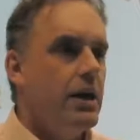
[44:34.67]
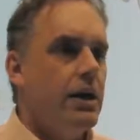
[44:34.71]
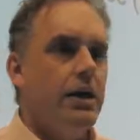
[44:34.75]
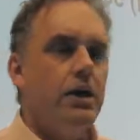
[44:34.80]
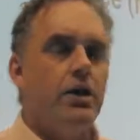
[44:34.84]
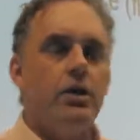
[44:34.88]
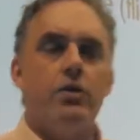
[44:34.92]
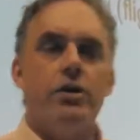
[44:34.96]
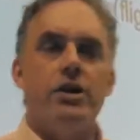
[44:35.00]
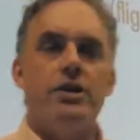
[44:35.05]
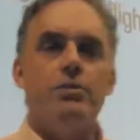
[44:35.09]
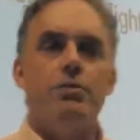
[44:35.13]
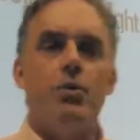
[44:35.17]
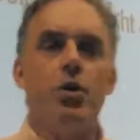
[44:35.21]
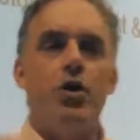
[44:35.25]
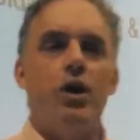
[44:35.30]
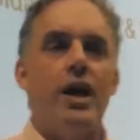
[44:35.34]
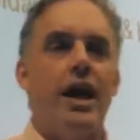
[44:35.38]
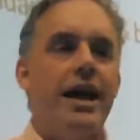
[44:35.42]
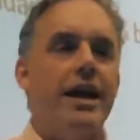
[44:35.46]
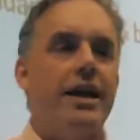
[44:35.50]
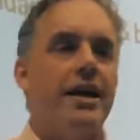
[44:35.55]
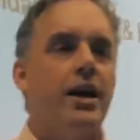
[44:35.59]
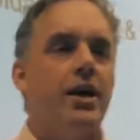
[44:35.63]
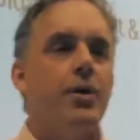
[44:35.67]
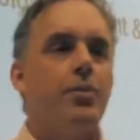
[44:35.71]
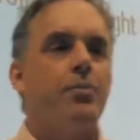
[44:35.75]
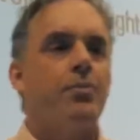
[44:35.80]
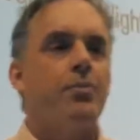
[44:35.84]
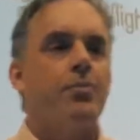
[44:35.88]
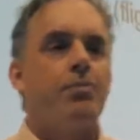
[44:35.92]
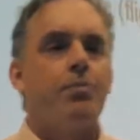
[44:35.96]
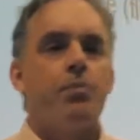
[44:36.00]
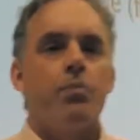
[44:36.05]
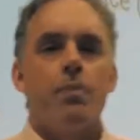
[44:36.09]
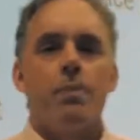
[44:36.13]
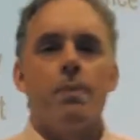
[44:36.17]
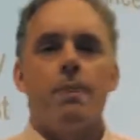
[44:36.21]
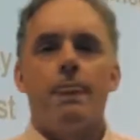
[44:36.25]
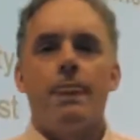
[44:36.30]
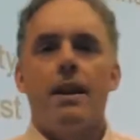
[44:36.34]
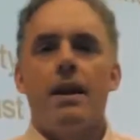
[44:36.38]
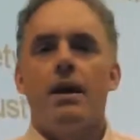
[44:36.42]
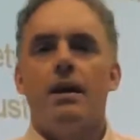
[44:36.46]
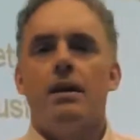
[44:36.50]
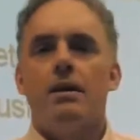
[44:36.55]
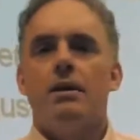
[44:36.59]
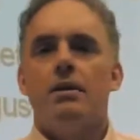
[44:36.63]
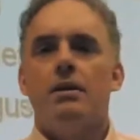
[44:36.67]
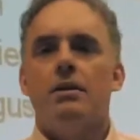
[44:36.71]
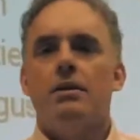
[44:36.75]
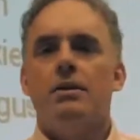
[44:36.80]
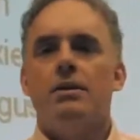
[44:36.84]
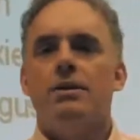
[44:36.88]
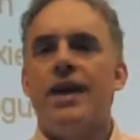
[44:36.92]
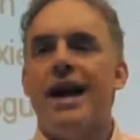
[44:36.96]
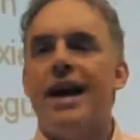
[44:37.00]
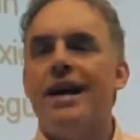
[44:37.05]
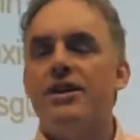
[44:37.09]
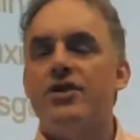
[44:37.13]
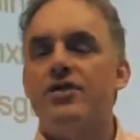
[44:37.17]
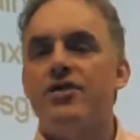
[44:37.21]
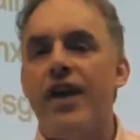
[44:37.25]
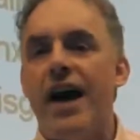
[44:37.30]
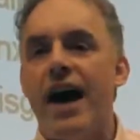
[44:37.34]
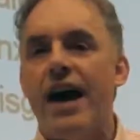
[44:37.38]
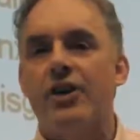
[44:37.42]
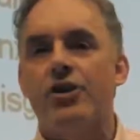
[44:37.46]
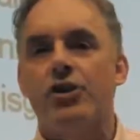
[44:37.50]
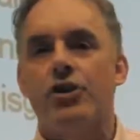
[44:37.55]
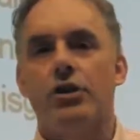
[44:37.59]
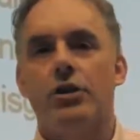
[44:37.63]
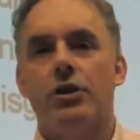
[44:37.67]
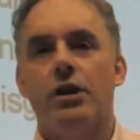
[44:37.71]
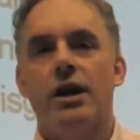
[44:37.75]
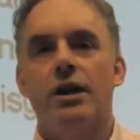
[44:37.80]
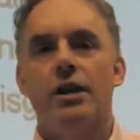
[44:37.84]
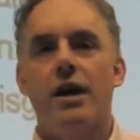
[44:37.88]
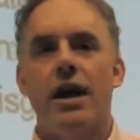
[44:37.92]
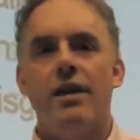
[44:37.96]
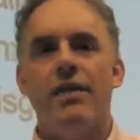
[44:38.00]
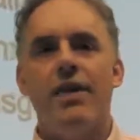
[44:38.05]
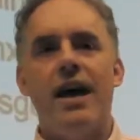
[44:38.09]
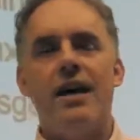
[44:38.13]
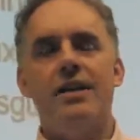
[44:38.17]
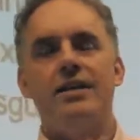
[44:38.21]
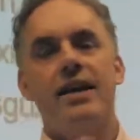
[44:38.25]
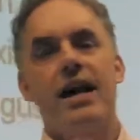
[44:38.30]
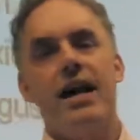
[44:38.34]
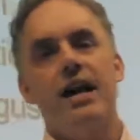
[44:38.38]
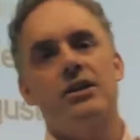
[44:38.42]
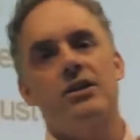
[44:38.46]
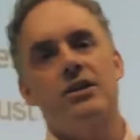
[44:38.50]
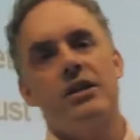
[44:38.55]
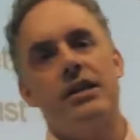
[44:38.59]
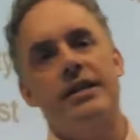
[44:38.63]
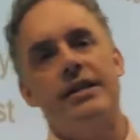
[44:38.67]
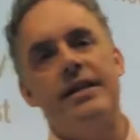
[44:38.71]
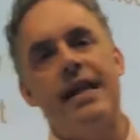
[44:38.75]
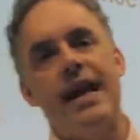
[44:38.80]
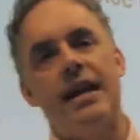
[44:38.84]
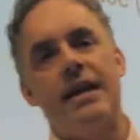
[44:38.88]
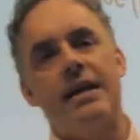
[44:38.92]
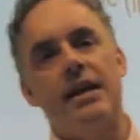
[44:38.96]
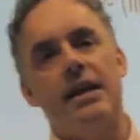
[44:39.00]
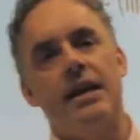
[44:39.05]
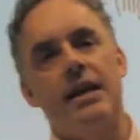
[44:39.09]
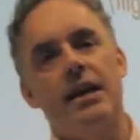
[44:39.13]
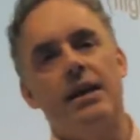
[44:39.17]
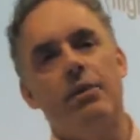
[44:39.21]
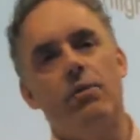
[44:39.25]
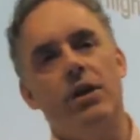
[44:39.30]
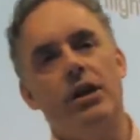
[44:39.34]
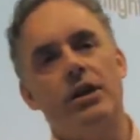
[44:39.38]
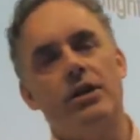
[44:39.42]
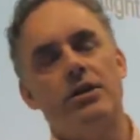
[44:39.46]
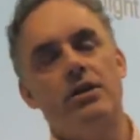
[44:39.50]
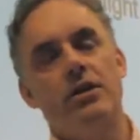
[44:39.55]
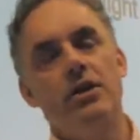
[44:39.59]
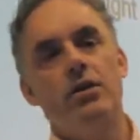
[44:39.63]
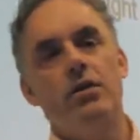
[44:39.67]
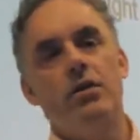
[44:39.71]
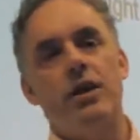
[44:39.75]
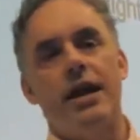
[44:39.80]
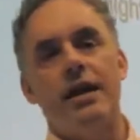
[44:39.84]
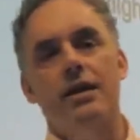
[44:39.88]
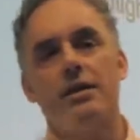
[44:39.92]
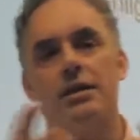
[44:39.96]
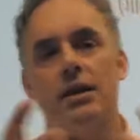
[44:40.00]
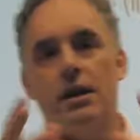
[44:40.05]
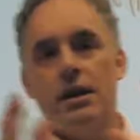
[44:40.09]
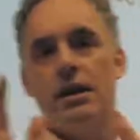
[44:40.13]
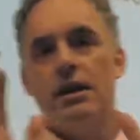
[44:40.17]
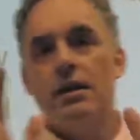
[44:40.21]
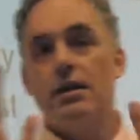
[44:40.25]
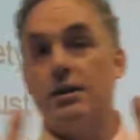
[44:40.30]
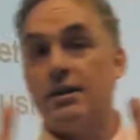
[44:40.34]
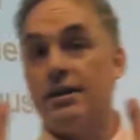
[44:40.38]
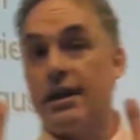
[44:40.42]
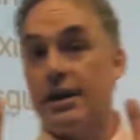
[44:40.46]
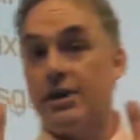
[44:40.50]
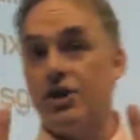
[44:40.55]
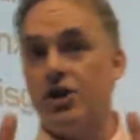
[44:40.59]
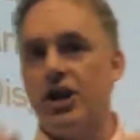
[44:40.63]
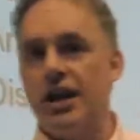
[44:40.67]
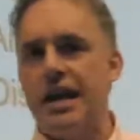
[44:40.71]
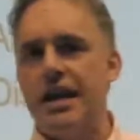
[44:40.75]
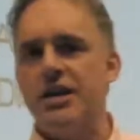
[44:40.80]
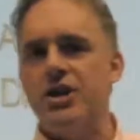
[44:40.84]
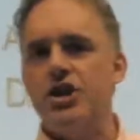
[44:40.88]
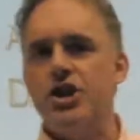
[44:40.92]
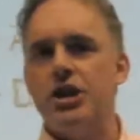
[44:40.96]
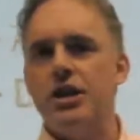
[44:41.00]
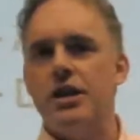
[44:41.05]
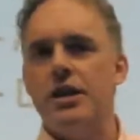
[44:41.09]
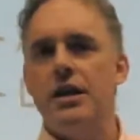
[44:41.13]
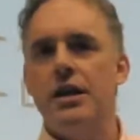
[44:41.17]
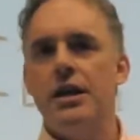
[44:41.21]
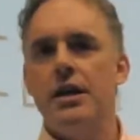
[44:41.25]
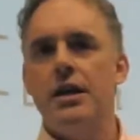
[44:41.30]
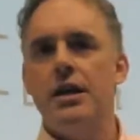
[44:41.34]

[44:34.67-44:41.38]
You know, it's more like satisfaction. And that's actually technically what it's known as, satiation.